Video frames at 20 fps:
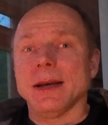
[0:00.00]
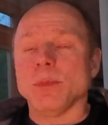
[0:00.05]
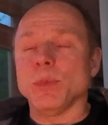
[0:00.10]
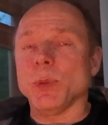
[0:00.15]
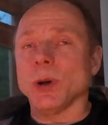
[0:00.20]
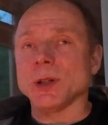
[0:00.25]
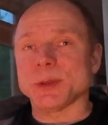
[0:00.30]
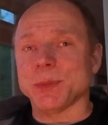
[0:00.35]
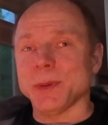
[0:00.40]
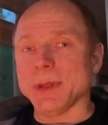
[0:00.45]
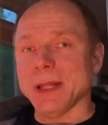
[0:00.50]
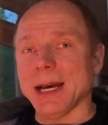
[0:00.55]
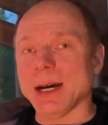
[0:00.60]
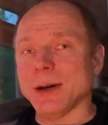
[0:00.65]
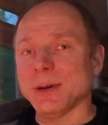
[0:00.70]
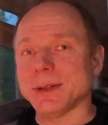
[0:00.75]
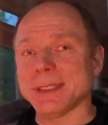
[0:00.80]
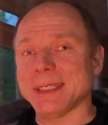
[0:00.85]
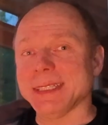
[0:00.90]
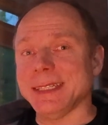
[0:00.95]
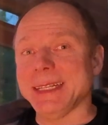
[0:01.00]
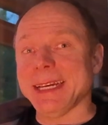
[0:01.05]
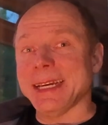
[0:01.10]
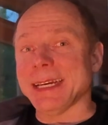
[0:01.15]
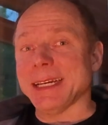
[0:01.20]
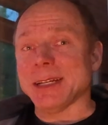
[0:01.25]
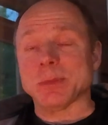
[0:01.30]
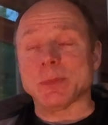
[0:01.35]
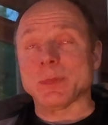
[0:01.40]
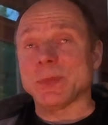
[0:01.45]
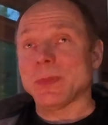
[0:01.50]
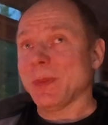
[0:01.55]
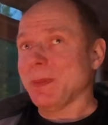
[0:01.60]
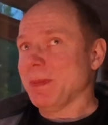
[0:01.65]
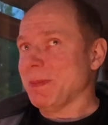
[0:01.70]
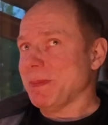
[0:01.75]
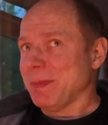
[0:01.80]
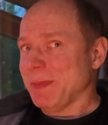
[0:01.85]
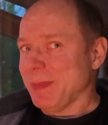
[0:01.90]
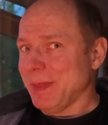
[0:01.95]
multiple hours a day.
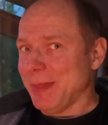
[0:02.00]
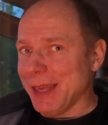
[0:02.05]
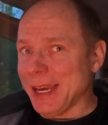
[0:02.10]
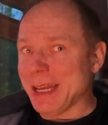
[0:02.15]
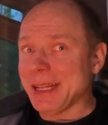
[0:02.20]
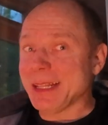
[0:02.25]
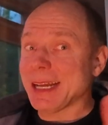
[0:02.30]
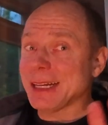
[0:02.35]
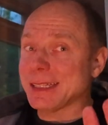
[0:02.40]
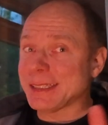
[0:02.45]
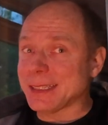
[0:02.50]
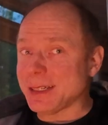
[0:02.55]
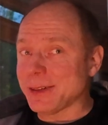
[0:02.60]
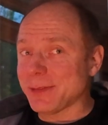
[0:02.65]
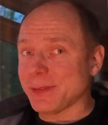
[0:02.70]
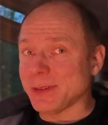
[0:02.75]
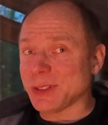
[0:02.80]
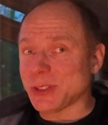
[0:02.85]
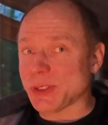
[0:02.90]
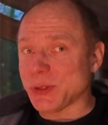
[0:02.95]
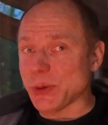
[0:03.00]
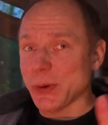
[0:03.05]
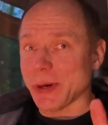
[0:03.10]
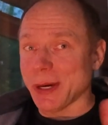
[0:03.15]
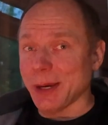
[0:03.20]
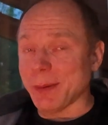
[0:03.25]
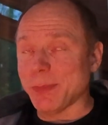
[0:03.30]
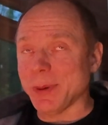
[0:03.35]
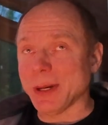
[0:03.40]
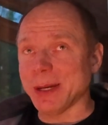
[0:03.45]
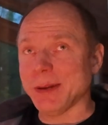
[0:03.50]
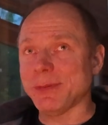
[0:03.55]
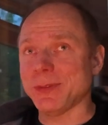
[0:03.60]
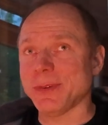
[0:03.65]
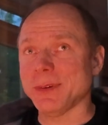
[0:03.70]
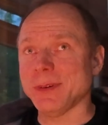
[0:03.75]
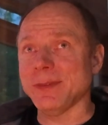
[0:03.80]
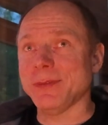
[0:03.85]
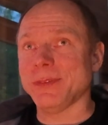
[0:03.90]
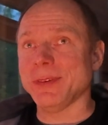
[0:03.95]
Then that's a different story. But
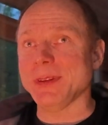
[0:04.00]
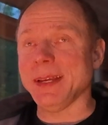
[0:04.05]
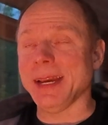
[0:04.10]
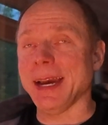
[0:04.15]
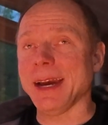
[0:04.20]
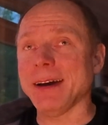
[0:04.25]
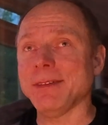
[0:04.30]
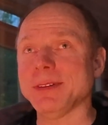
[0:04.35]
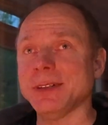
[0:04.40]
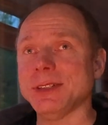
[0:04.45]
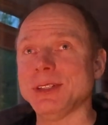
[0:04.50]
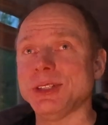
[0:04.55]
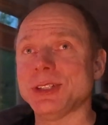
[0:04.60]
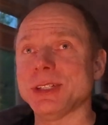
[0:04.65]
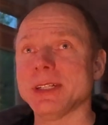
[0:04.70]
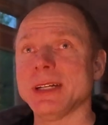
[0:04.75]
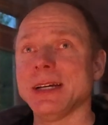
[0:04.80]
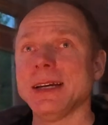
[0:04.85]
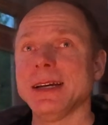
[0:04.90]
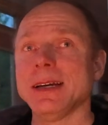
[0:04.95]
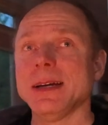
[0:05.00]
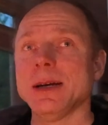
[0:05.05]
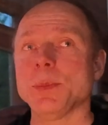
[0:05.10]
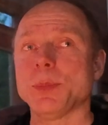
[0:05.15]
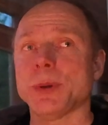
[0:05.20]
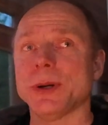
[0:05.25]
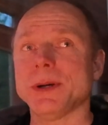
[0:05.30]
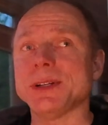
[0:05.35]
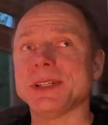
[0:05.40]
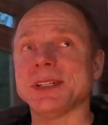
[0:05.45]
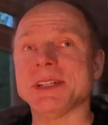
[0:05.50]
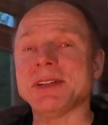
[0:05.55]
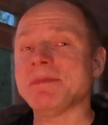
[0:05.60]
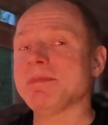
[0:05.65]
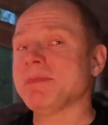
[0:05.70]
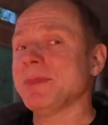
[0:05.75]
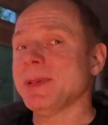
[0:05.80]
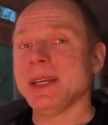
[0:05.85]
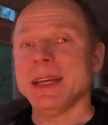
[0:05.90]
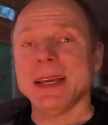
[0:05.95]
for the average
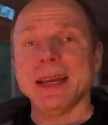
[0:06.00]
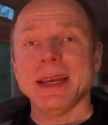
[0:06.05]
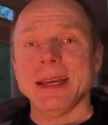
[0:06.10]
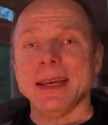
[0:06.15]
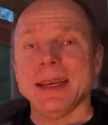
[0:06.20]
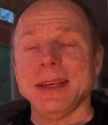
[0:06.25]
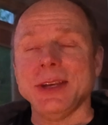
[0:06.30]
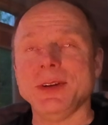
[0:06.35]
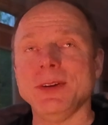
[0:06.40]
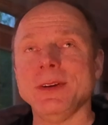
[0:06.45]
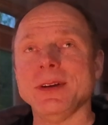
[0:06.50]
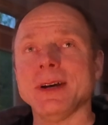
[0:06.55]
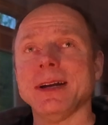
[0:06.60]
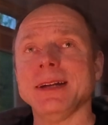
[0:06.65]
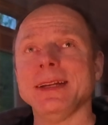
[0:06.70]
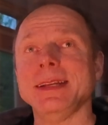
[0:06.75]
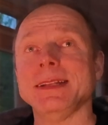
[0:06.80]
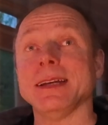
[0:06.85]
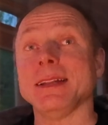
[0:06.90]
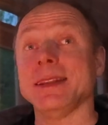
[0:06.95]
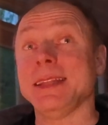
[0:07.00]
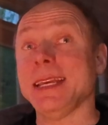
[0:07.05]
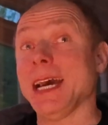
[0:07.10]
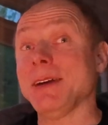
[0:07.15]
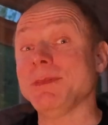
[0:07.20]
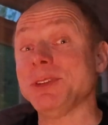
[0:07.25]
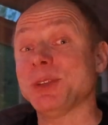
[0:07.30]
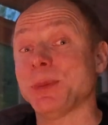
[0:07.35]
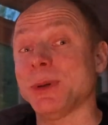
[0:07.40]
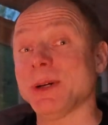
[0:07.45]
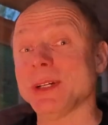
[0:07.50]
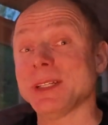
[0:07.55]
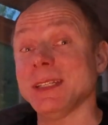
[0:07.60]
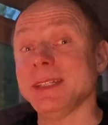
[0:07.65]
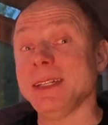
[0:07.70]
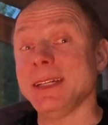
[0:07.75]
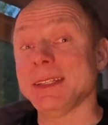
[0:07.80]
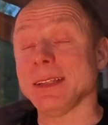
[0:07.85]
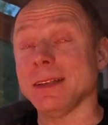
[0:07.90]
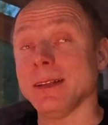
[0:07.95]
person, you do not need that. The average
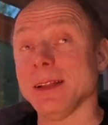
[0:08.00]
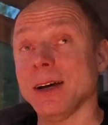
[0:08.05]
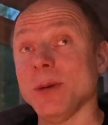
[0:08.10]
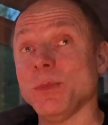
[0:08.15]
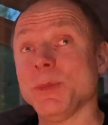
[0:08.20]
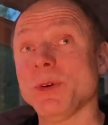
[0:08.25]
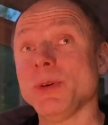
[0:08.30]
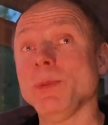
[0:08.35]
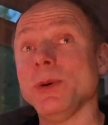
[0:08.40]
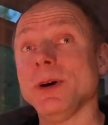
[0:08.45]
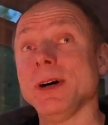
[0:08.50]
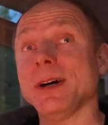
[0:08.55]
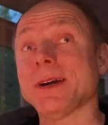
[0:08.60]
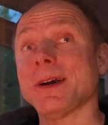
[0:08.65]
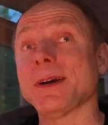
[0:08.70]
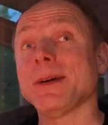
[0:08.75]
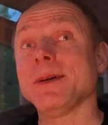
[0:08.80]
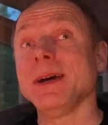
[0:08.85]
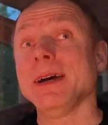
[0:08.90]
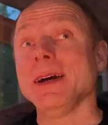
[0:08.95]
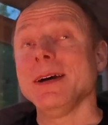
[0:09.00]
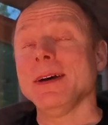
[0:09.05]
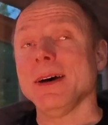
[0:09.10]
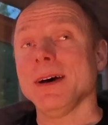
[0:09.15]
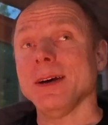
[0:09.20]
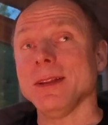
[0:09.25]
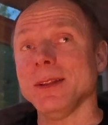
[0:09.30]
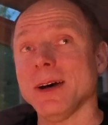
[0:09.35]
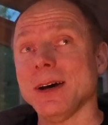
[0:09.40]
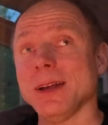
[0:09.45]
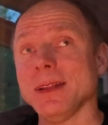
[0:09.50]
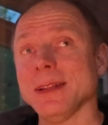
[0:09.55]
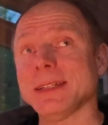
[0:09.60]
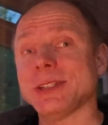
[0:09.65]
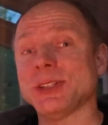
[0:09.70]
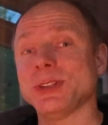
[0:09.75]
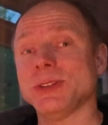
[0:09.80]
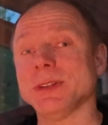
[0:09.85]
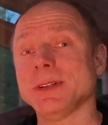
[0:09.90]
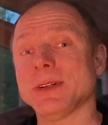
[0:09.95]
person needs a lot more water, a lot
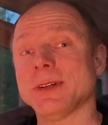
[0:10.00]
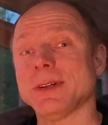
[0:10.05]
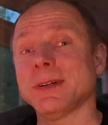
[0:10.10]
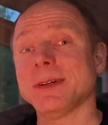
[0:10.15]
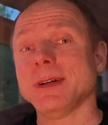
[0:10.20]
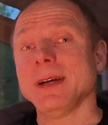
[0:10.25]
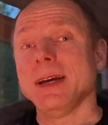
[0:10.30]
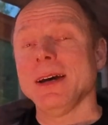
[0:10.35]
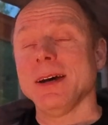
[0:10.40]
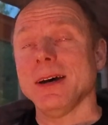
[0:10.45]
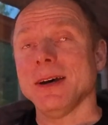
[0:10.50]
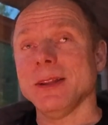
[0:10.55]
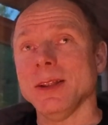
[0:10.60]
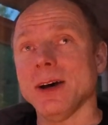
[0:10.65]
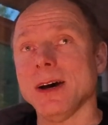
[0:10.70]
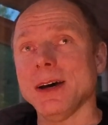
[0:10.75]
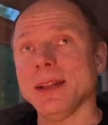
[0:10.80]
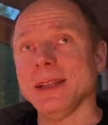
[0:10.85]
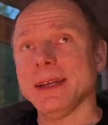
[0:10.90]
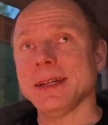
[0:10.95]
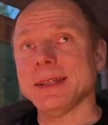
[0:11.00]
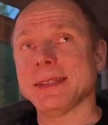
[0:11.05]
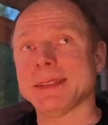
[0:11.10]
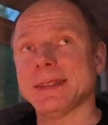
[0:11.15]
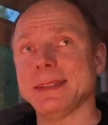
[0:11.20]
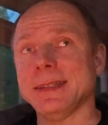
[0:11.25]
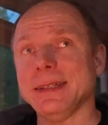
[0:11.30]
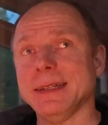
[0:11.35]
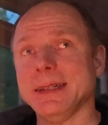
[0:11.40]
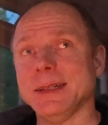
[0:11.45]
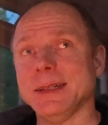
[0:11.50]
less sugar, a lot less